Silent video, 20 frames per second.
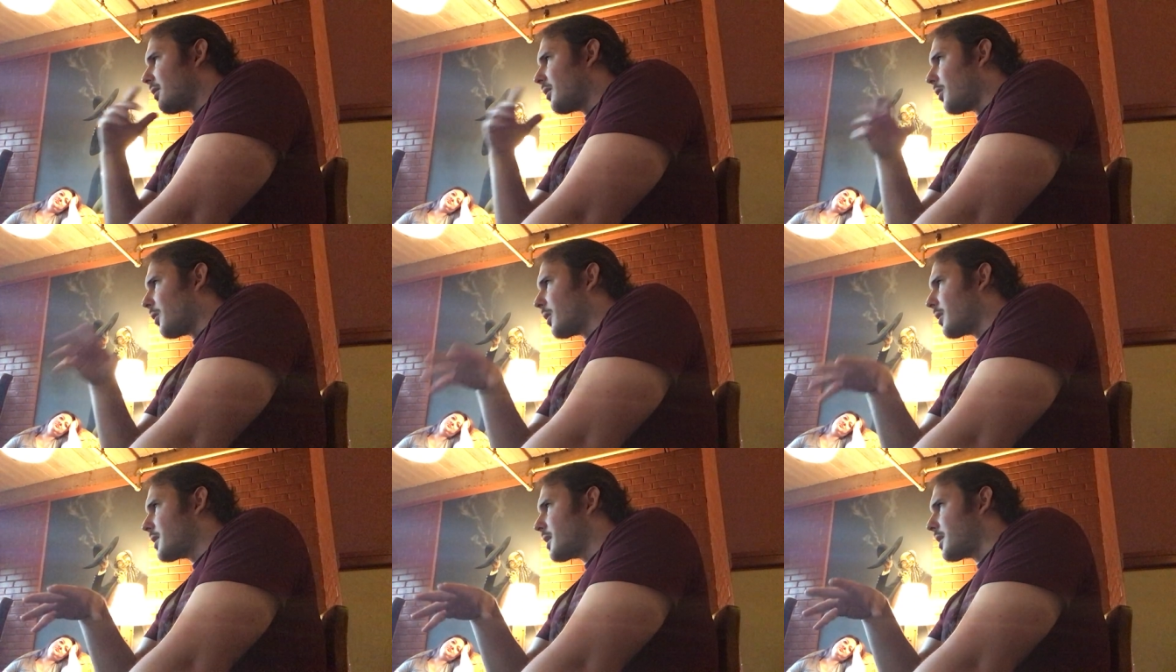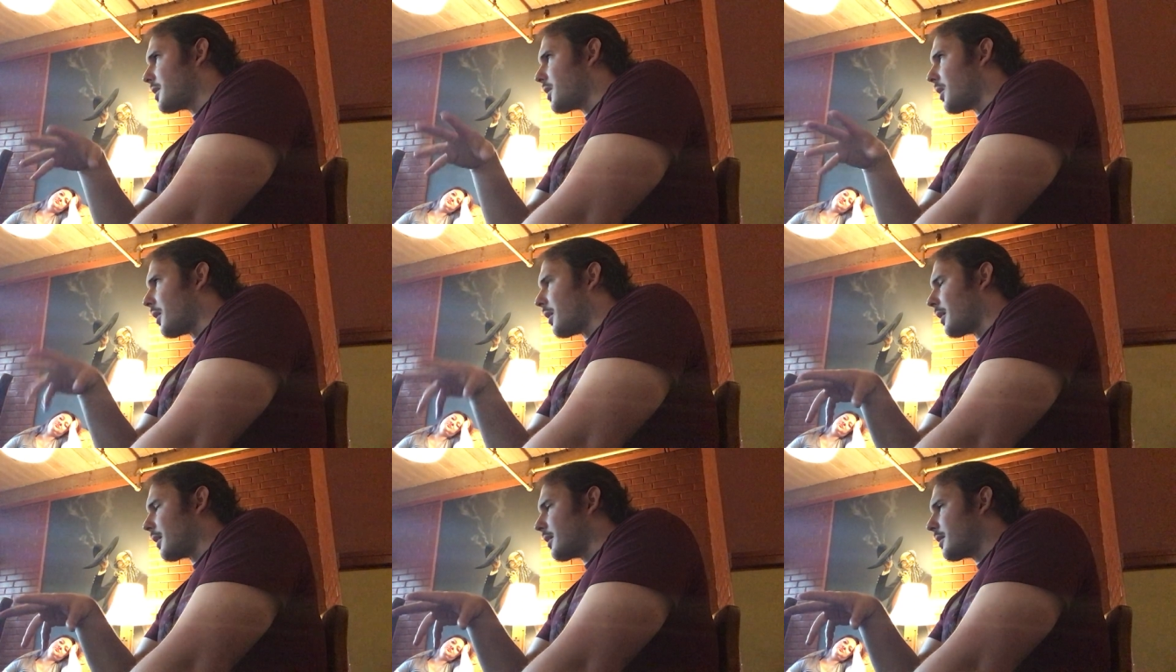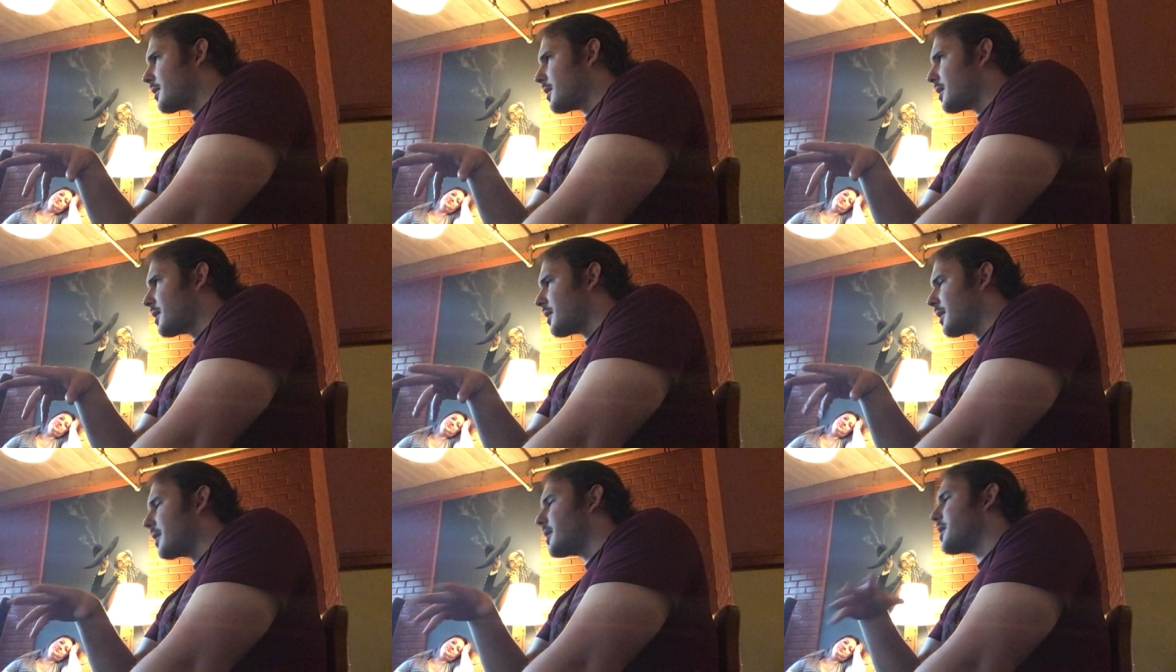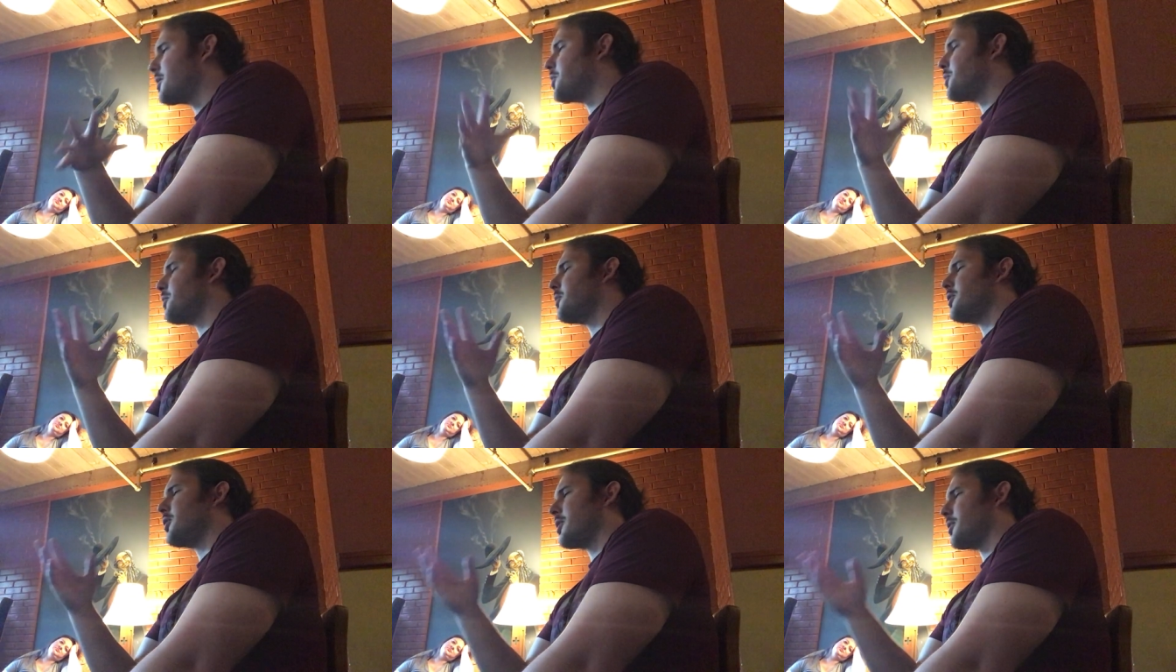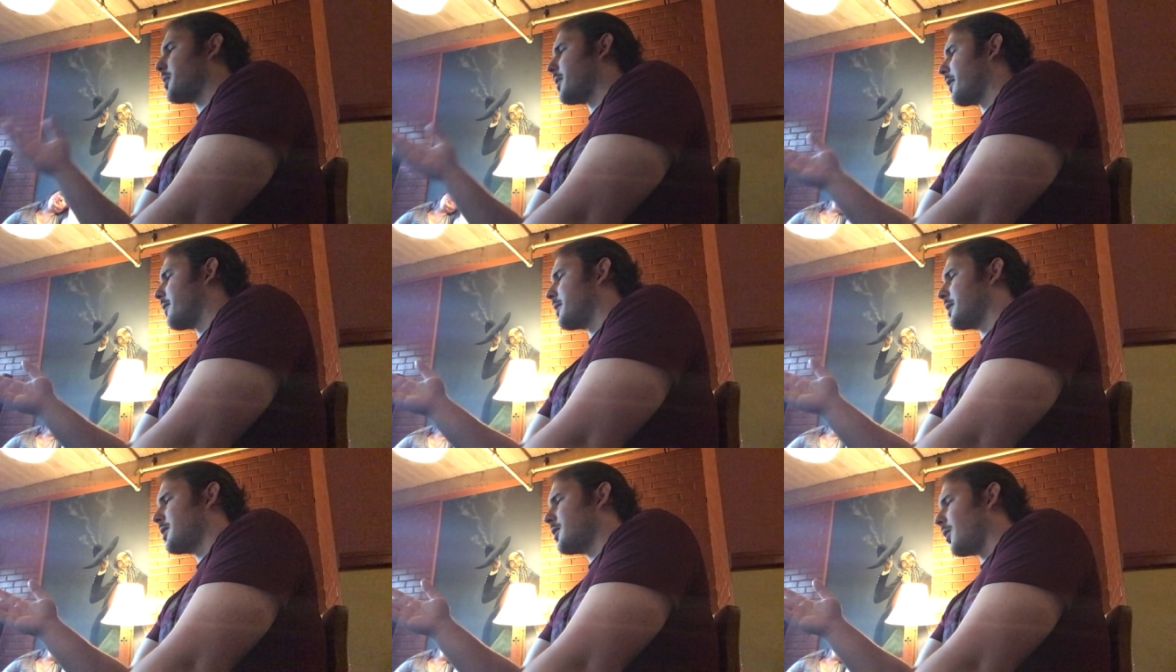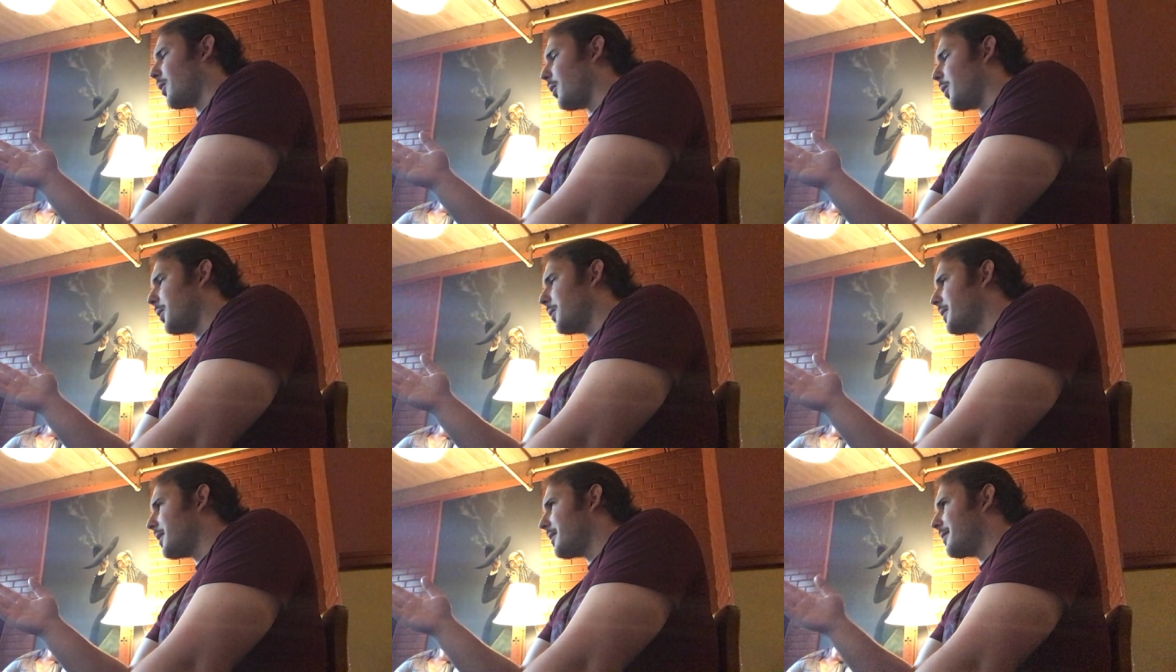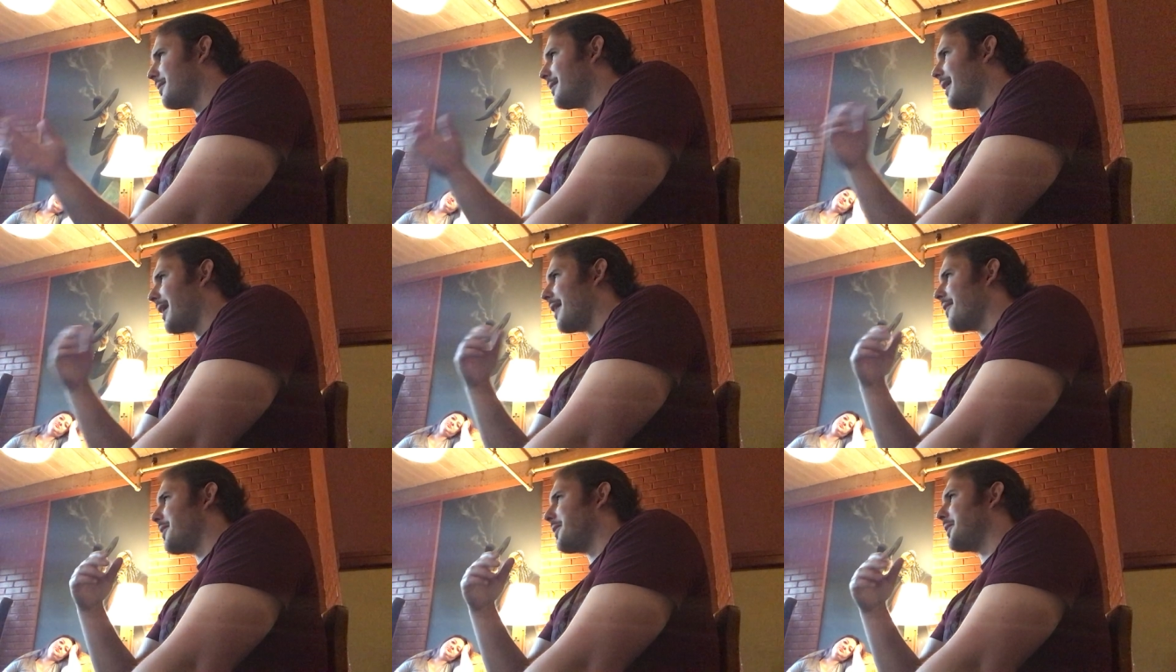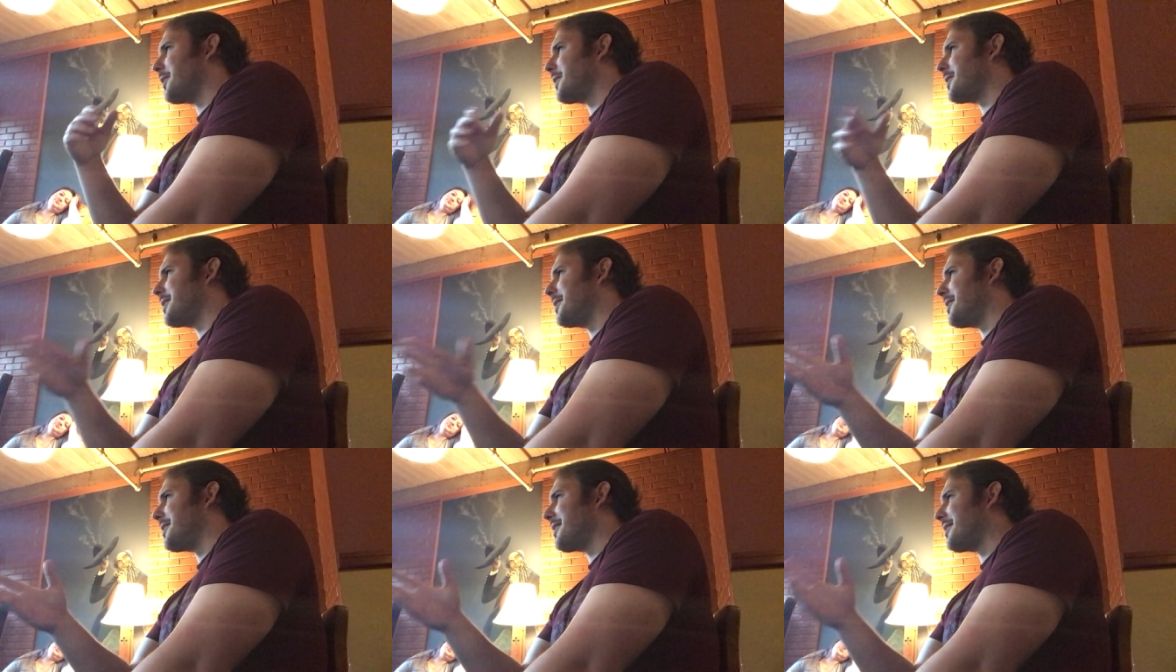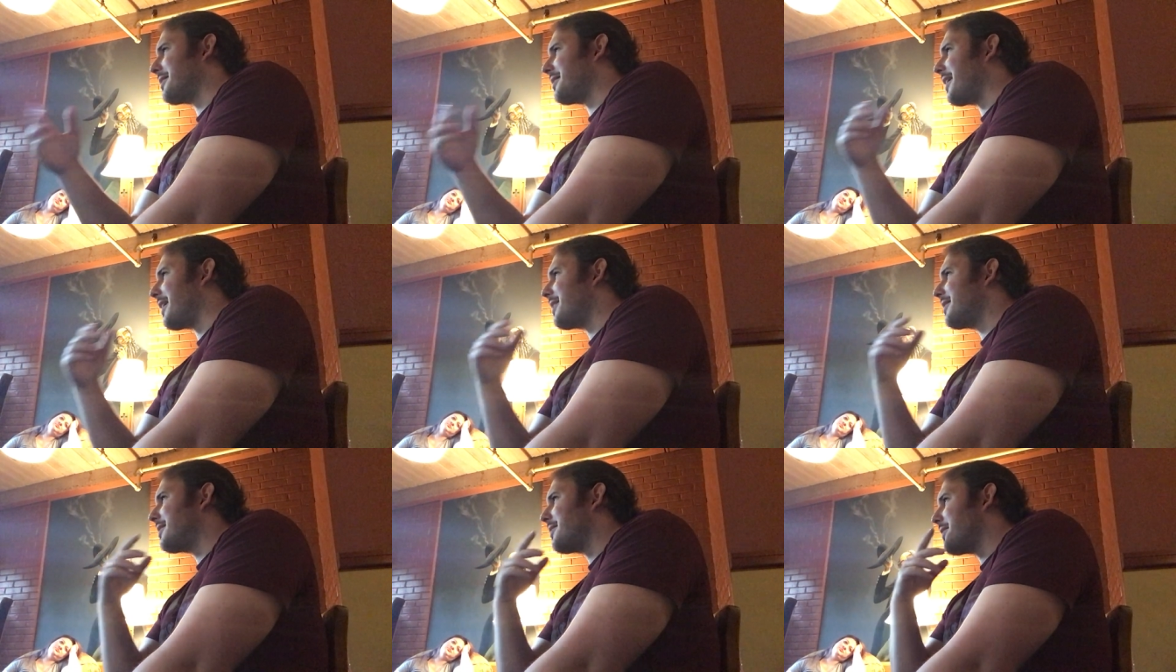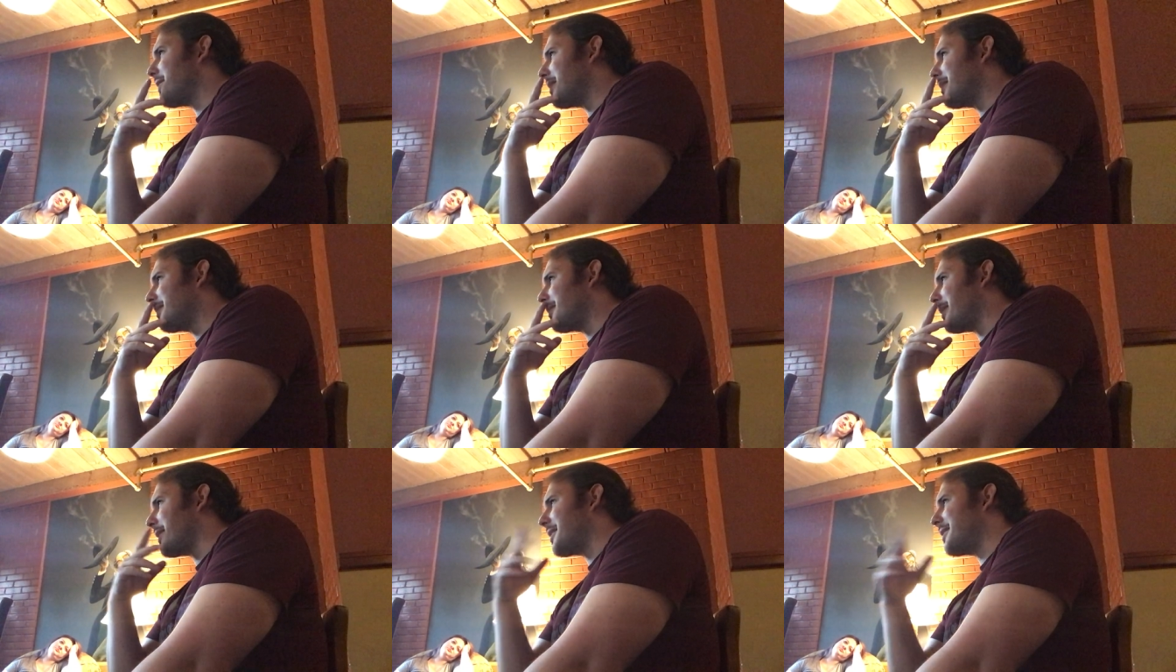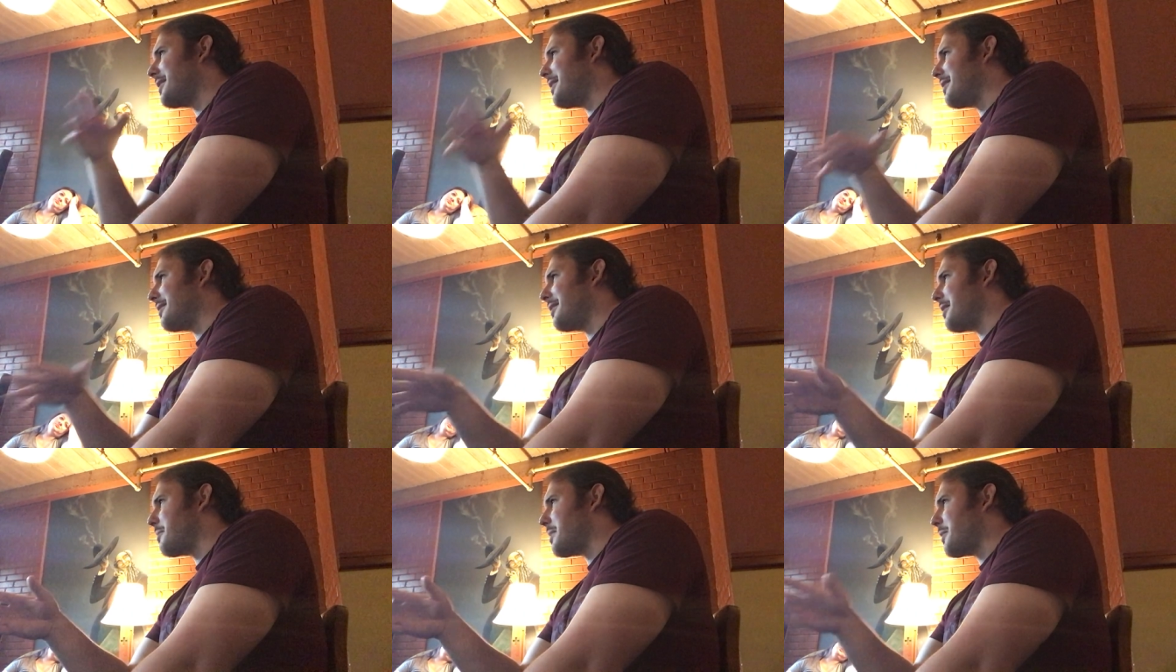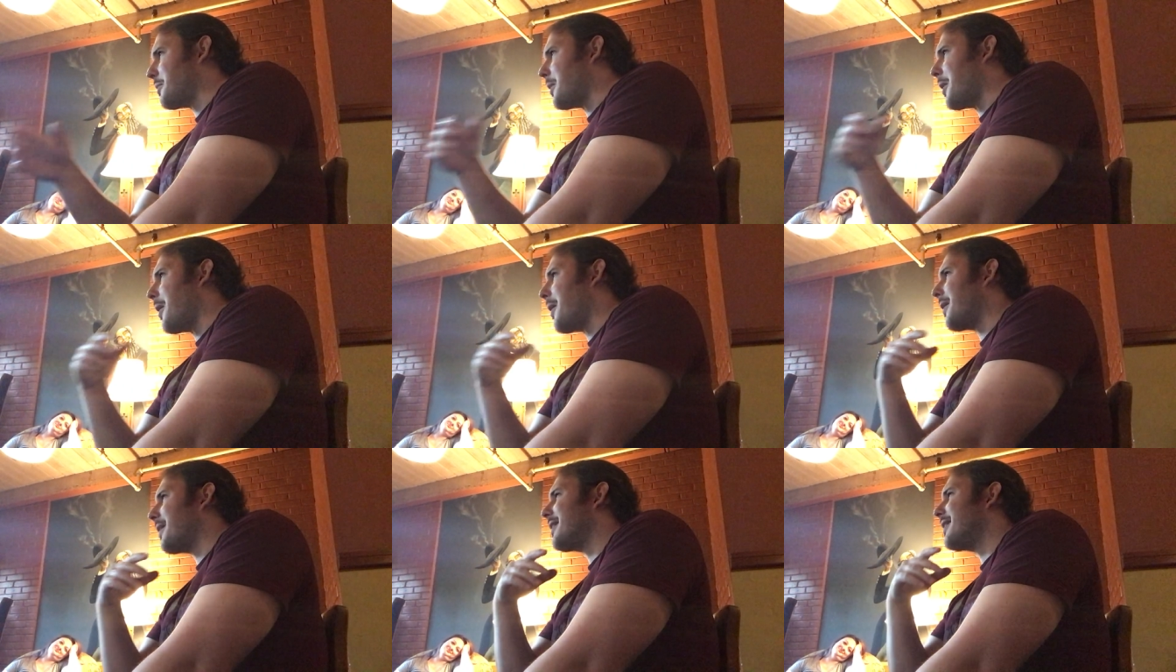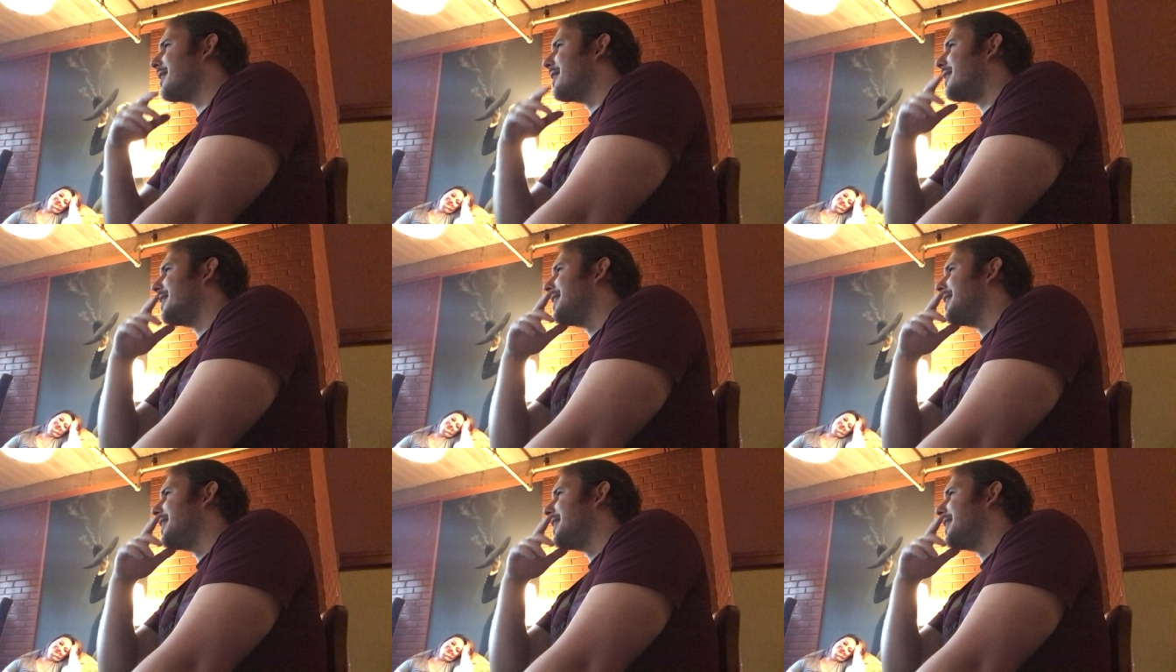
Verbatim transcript: horses' hearts, this is just what I was told. I haven't looked into the science of this, so I could easily be wrong.